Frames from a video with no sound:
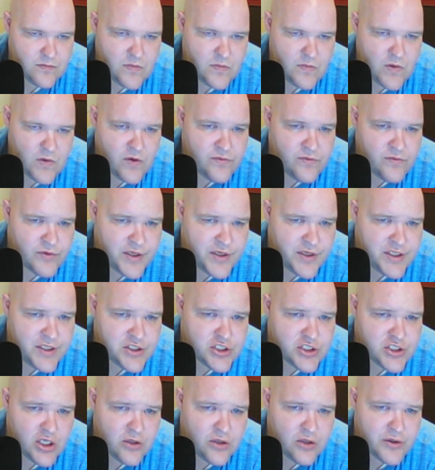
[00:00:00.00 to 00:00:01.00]
For
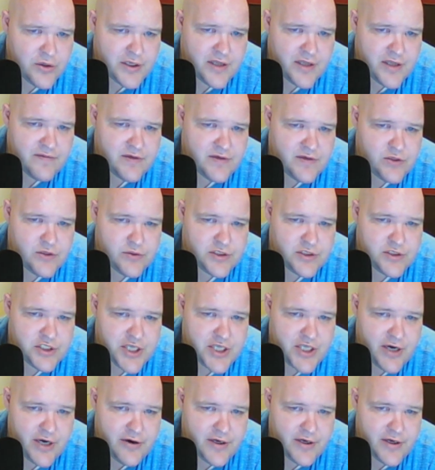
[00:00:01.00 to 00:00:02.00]
each dollar given to a
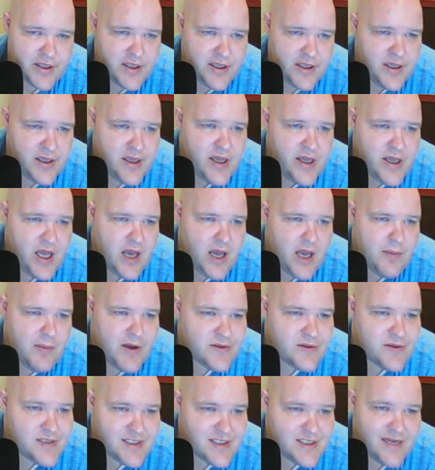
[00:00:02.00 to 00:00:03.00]
charity,
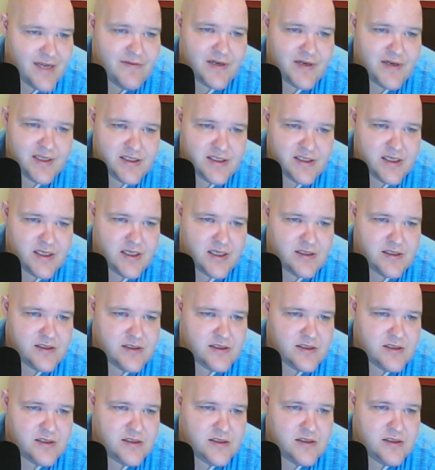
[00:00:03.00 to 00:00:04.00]
about 70
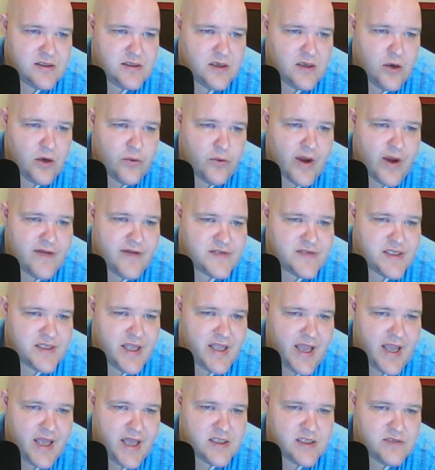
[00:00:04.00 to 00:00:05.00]
cents arrives in the
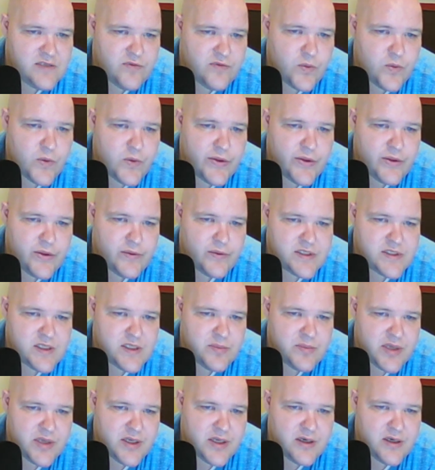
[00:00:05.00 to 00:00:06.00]
hands of a worthy
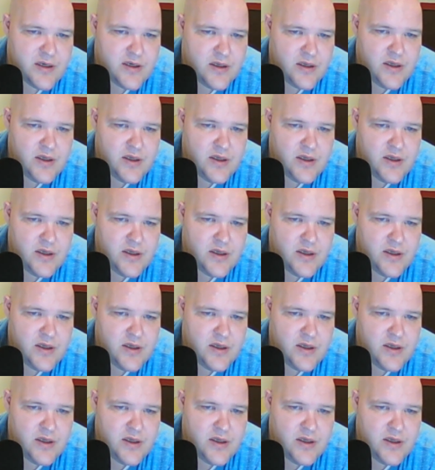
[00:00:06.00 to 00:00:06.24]
recipient.